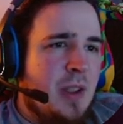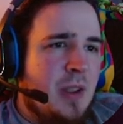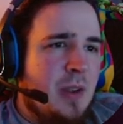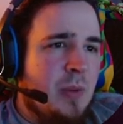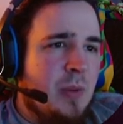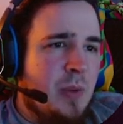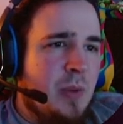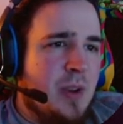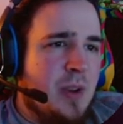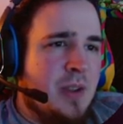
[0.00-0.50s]

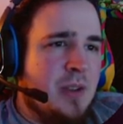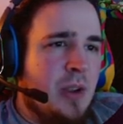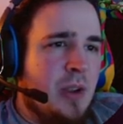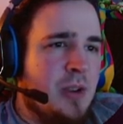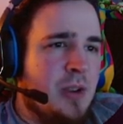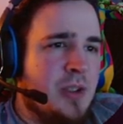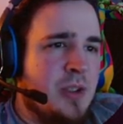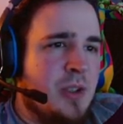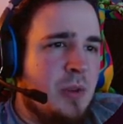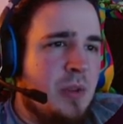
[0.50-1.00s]
What is
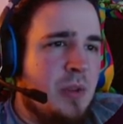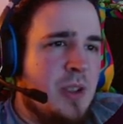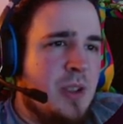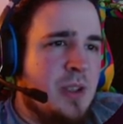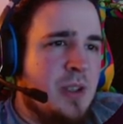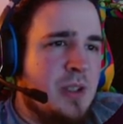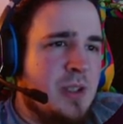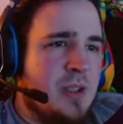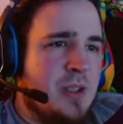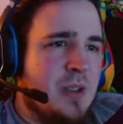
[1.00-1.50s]
also
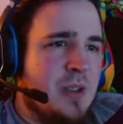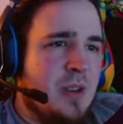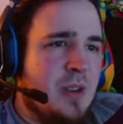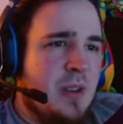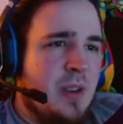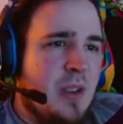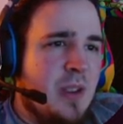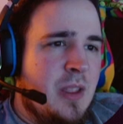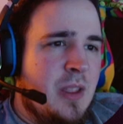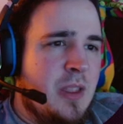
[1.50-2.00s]
this?
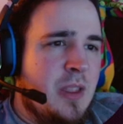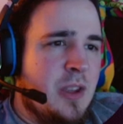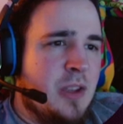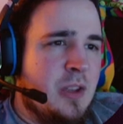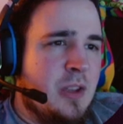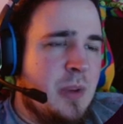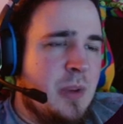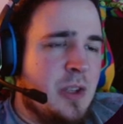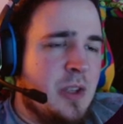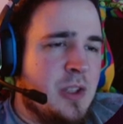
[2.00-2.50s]
This should
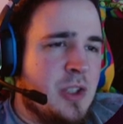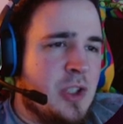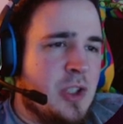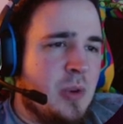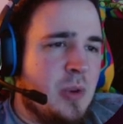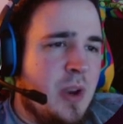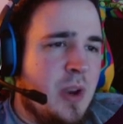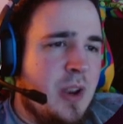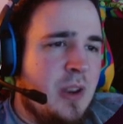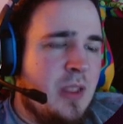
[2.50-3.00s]
be a
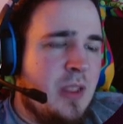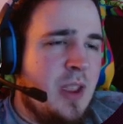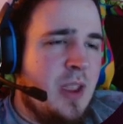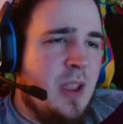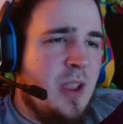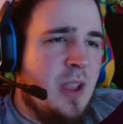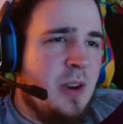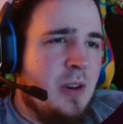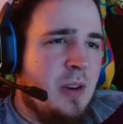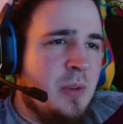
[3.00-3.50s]
straight thing. I
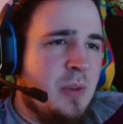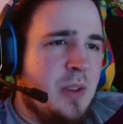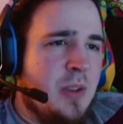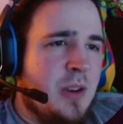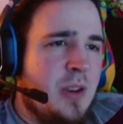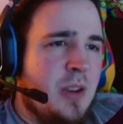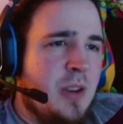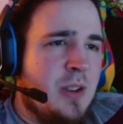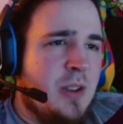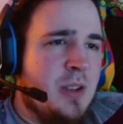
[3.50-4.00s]
don't know what the
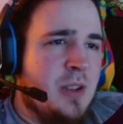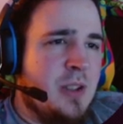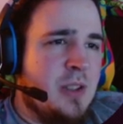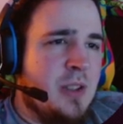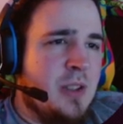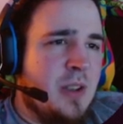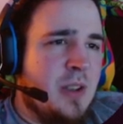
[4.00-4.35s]
deal is.